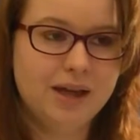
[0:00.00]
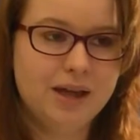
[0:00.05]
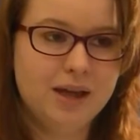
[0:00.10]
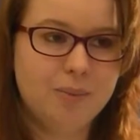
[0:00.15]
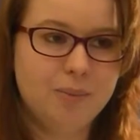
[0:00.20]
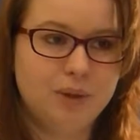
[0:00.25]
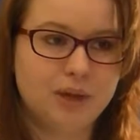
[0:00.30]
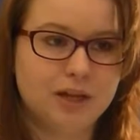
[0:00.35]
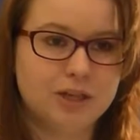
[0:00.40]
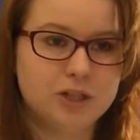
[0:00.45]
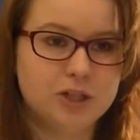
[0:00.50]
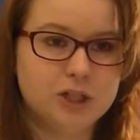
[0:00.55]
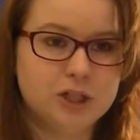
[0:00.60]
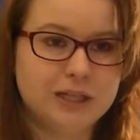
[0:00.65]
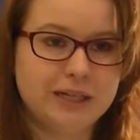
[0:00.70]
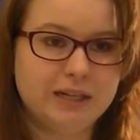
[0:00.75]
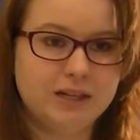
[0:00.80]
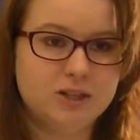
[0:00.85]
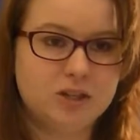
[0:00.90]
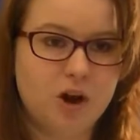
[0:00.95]
because
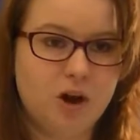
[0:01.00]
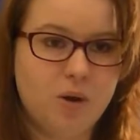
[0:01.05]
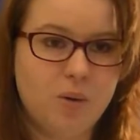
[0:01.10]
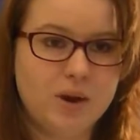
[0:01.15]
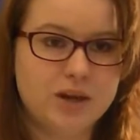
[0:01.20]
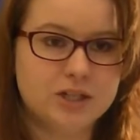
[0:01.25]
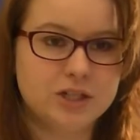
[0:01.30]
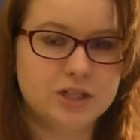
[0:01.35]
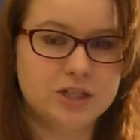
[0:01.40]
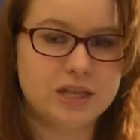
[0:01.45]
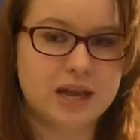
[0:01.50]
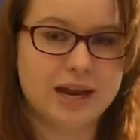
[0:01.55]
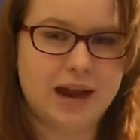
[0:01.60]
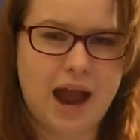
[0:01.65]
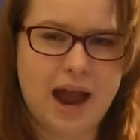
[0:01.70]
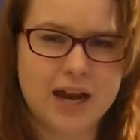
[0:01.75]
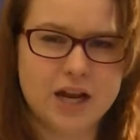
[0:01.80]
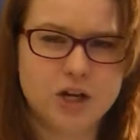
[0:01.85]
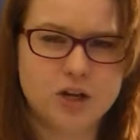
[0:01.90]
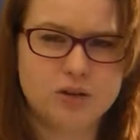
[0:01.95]
she's always just like,
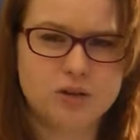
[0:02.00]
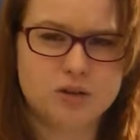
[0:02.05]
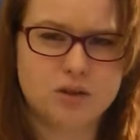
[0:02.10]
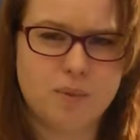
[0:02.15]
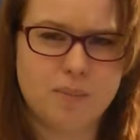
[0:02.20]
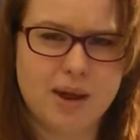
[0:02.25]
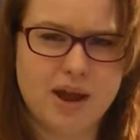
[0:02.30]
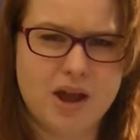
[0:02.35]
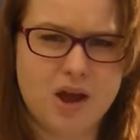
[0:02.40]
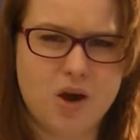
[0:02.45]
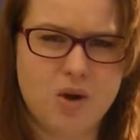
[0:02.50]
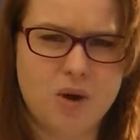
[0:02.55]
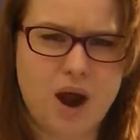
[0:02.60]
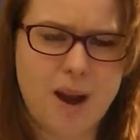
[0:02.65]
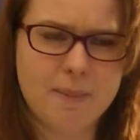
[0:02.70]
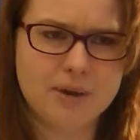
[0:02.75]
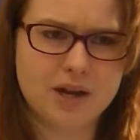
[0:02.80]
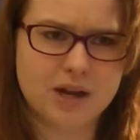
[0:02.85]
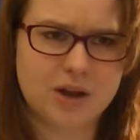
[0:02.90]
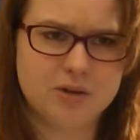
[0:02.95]
I can do this on my own,
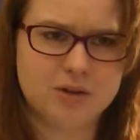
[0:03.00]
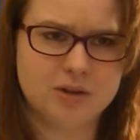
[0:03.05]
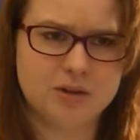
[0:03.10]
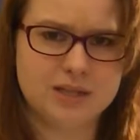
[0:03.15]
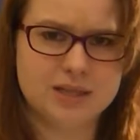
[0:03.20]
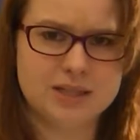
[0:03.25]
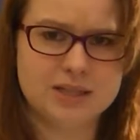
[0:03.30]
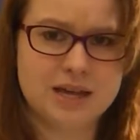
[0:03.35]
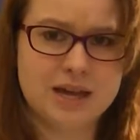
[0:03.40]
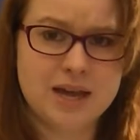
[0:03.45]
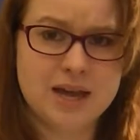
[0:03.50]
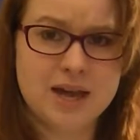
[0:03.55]
I'm gonna go do this